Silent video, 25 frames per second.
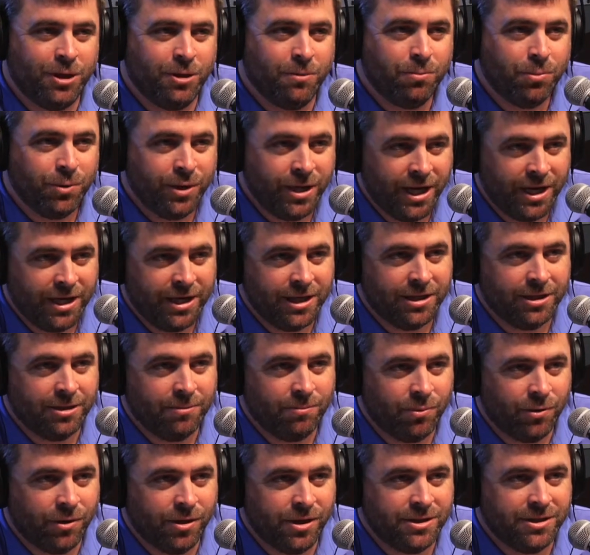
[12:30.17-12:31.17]
you're planning
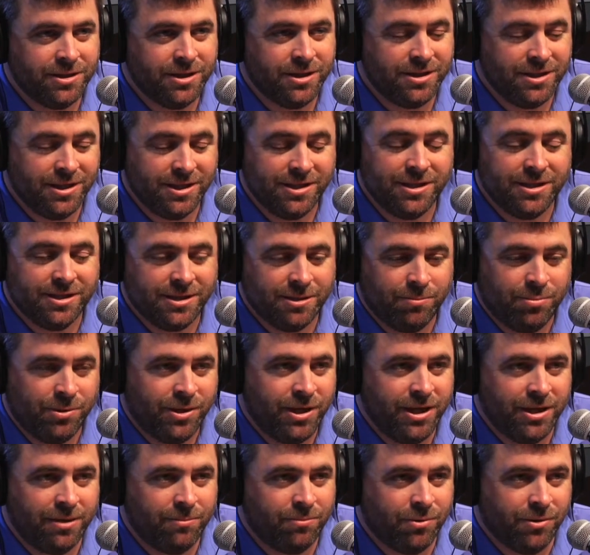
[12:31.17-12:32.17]
the process, this is the
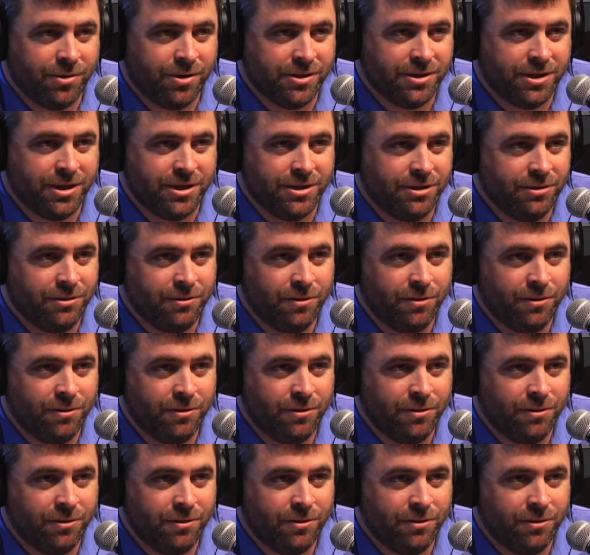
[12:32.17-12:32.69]
planning process.